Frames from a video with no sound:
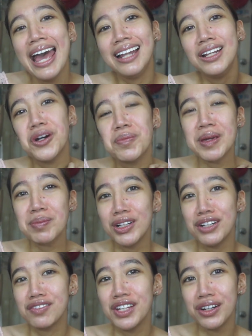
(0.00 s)
Hello,
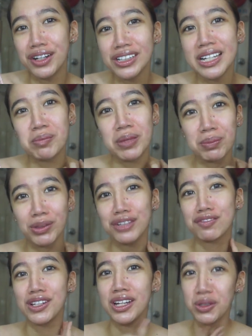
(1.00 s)
people of the Earth and people
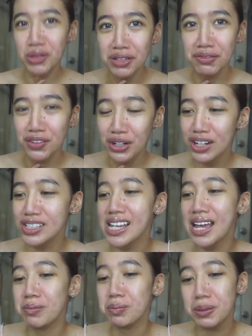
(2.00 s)
of the universe
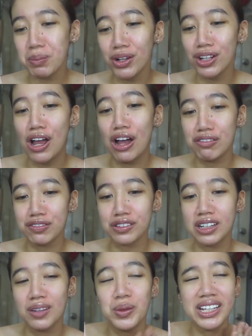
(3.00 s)
and people of
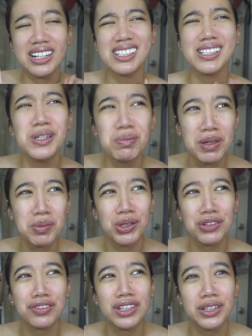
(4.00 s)
the... Wait, ang sino yung
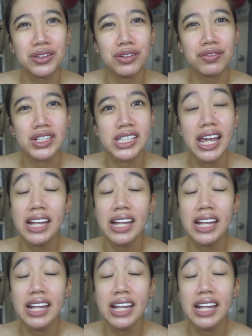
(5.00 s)
people of the universe?